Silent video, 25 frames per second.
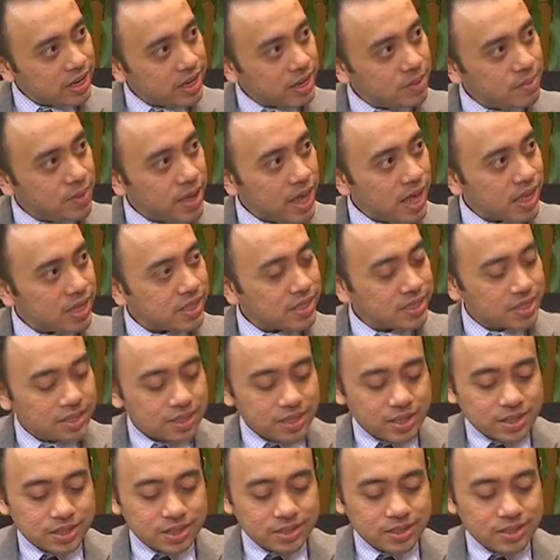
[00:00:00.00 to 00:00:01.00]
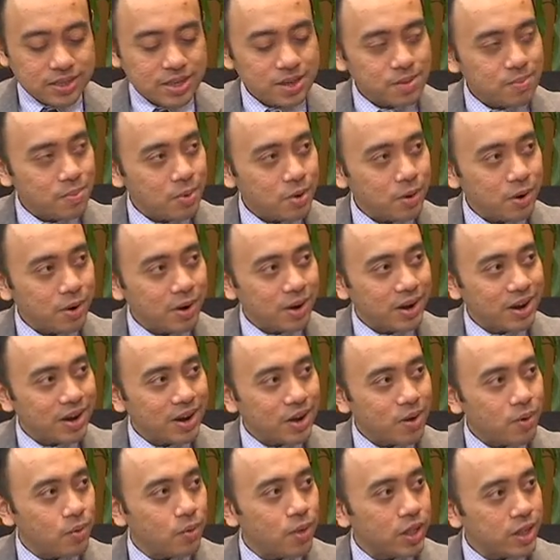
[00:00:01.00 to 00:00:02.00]
DBS Singapore.
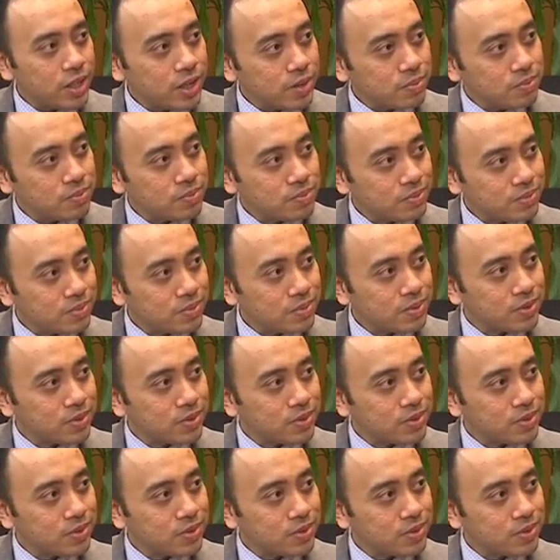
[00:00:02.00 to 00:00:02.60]
Welcome. Right.